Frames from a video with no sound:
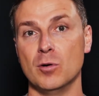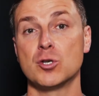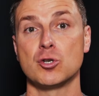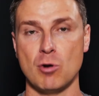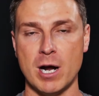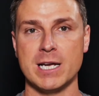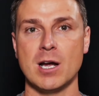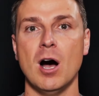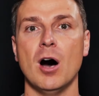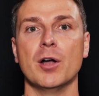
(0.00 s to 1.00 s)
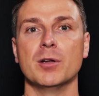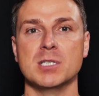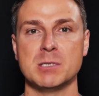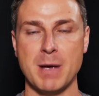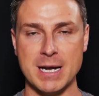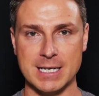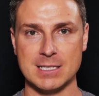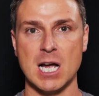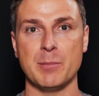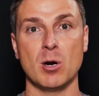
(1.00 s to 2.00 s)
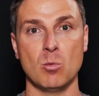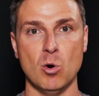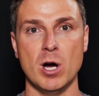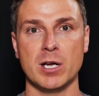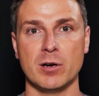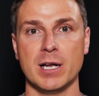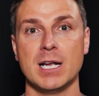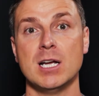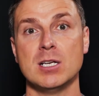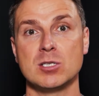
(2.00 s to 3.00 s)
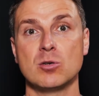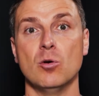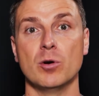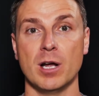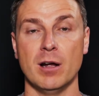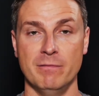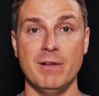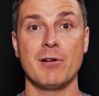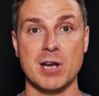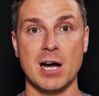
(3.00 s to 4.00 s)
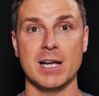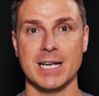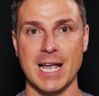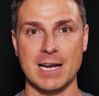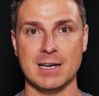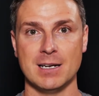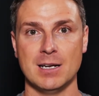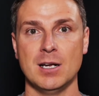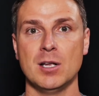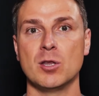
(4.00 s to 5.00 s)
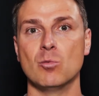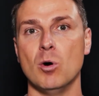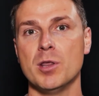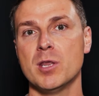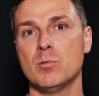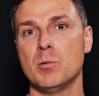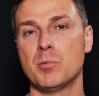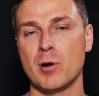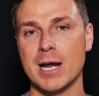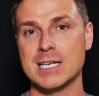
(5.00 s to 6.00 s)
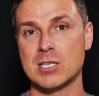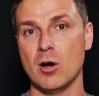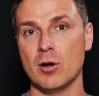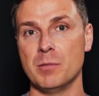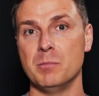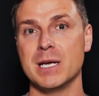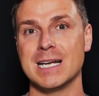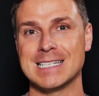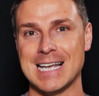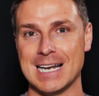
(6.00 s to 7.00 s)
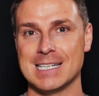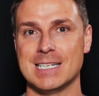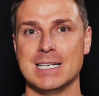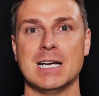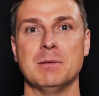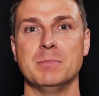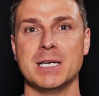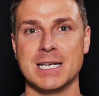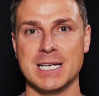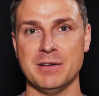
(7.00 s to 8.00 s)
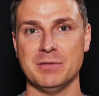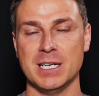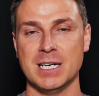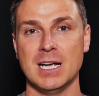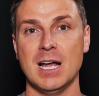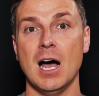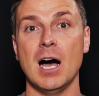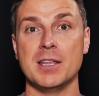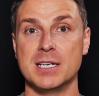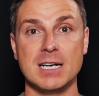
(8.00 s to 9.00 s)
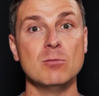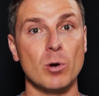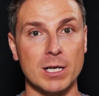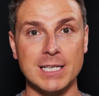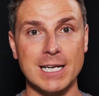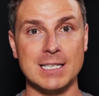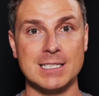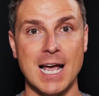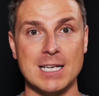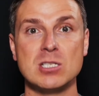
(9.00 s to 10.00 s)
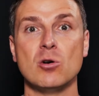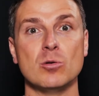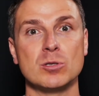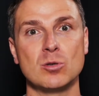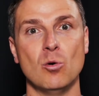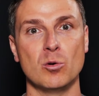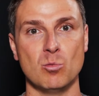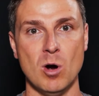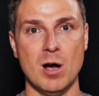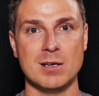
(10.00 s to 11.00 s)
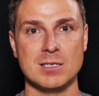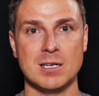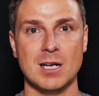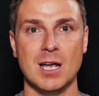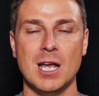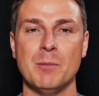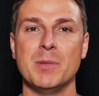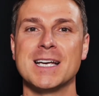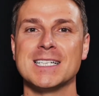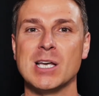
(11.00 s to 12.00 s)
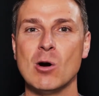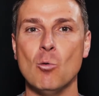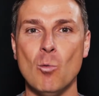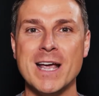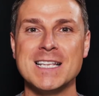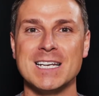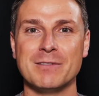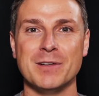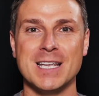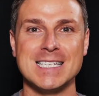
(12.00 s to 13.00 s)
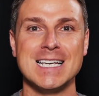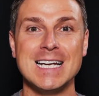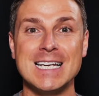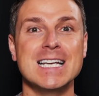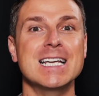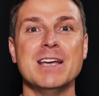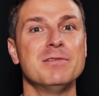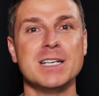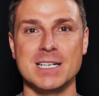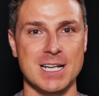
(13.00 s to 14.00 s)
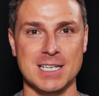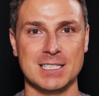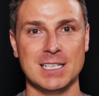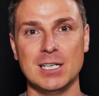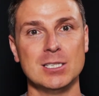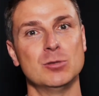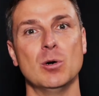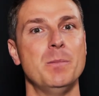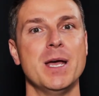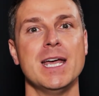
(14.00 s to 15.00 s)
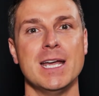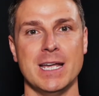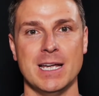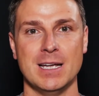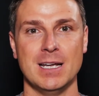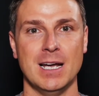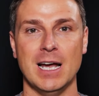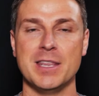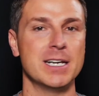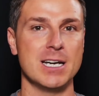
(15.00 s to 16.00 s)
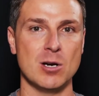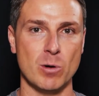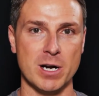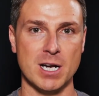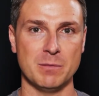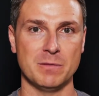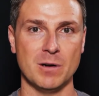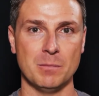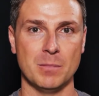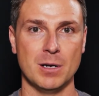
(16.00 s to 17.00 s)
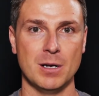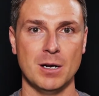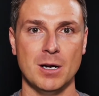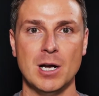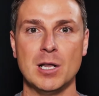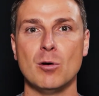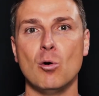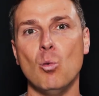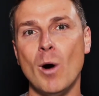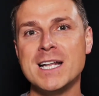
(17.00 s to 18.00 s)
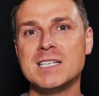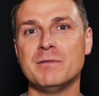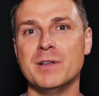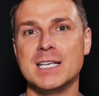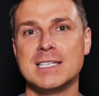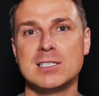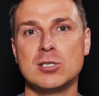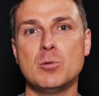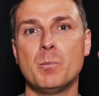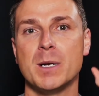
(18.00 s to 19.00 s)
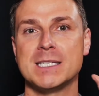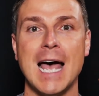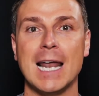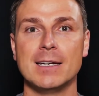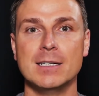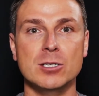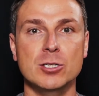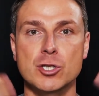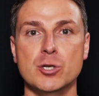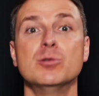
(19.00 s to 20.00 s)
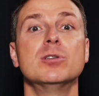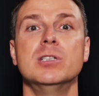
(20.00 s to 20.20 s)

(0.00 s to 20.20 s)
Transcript: trying hard and spending time and working on it scored very high again. The one that were praised on being talented and being gifted either didn't want to take the test or scored worse because they were waiting for this giftedness to appear and they didn't know where it come from. They were waiting for this super talent juice